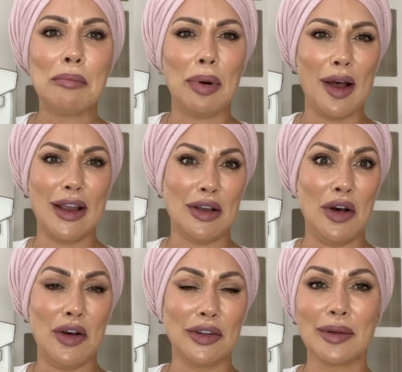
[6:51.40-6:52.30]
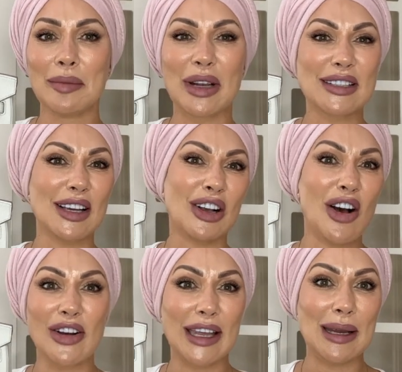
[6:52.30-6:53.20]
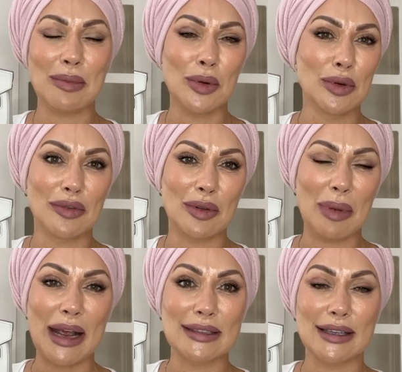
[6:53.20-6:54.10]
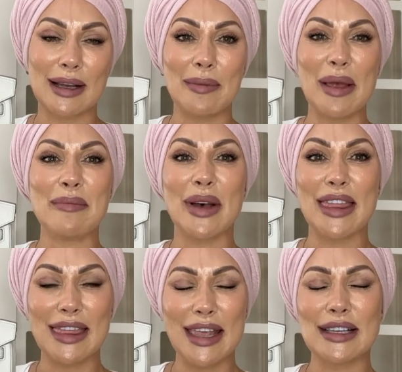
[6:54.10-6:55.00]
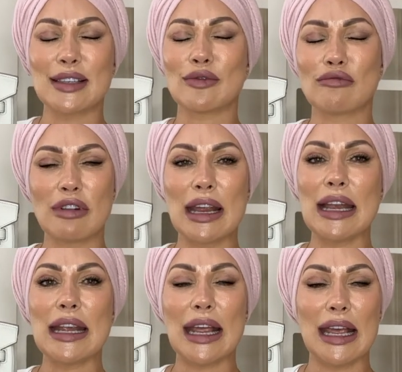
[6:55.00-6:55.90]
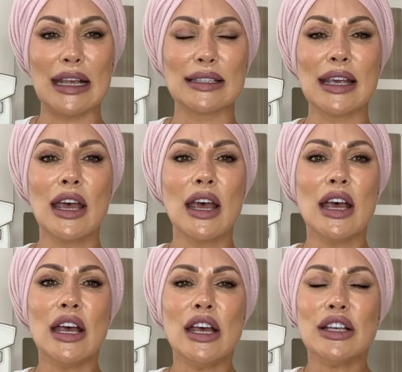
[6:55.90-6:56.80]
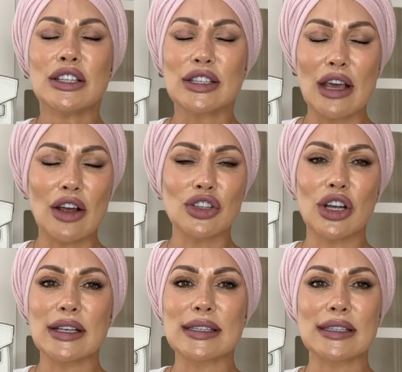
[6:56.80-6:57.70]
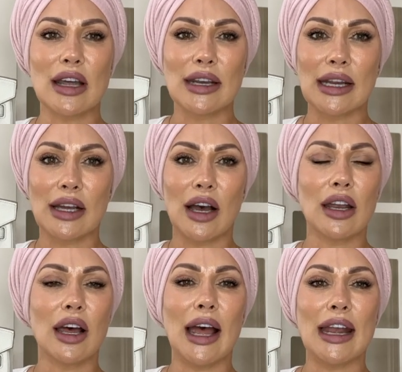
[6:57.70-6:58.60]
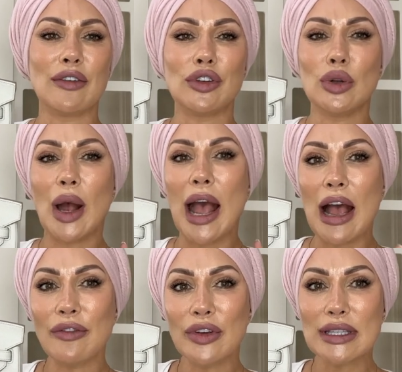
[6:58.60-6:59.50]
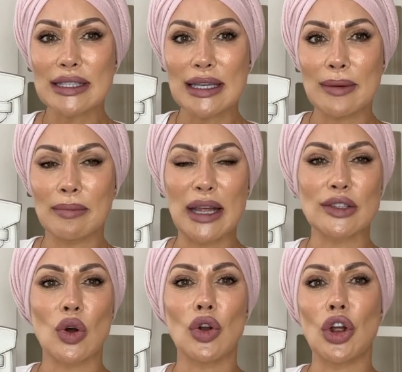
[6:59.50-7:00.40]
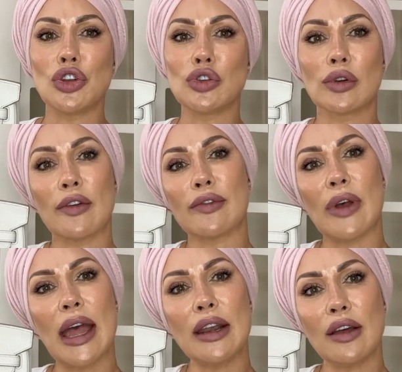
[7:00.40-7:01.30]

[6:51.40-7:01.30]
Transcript: but I can't, because I can't keep all of the bags that come in. But this really is such a stunning colour, and if you haven't seen Beton and you're a fan